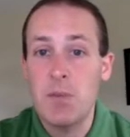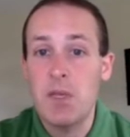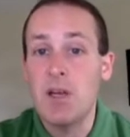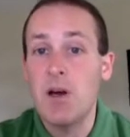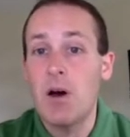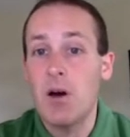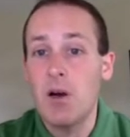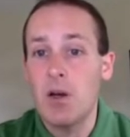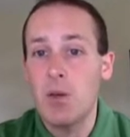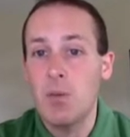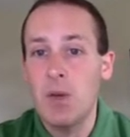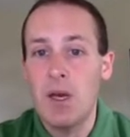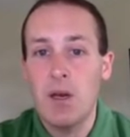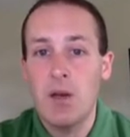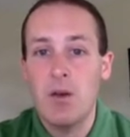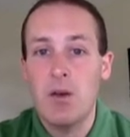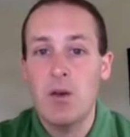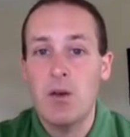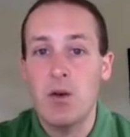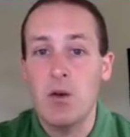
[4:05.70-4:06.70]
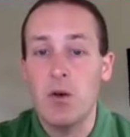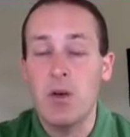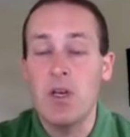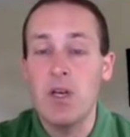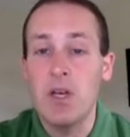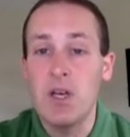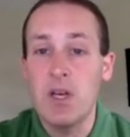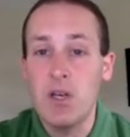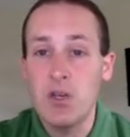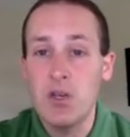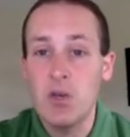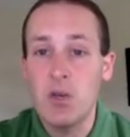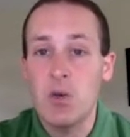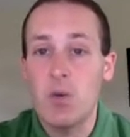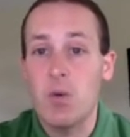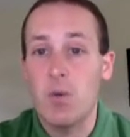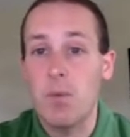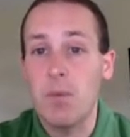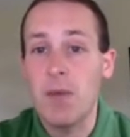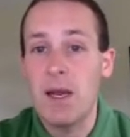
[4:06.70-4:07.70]
be documented: your initial
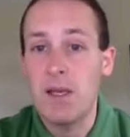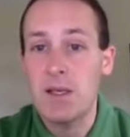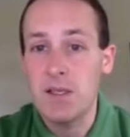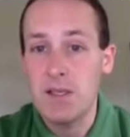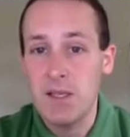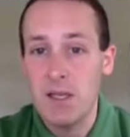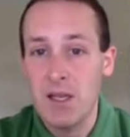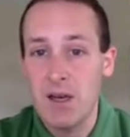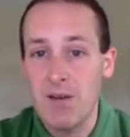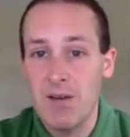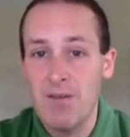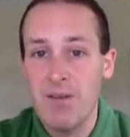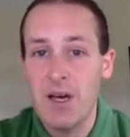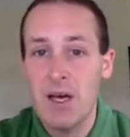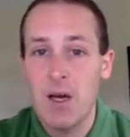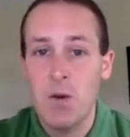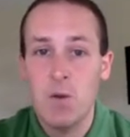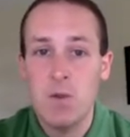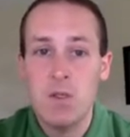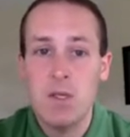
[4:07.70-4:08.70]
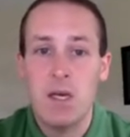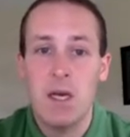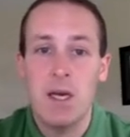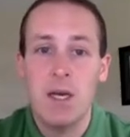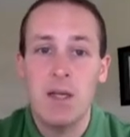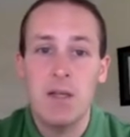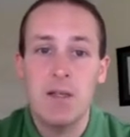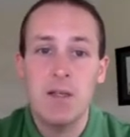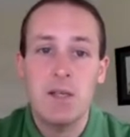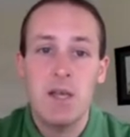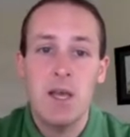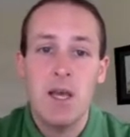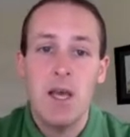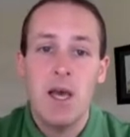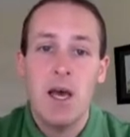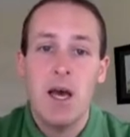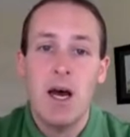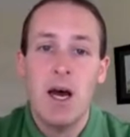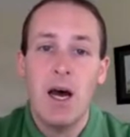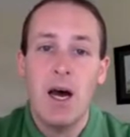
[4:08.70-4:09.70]
or baseline vital signs,
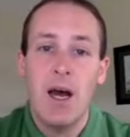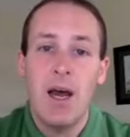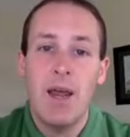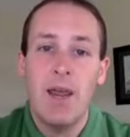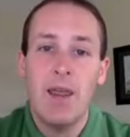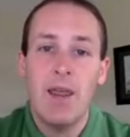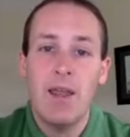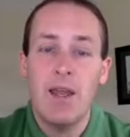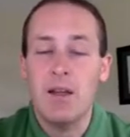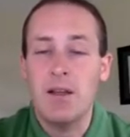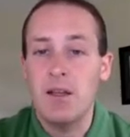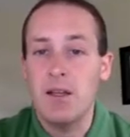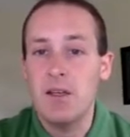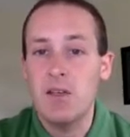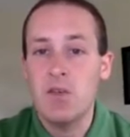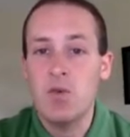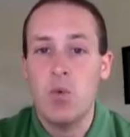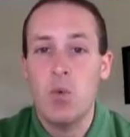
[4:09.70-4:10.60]
and then at least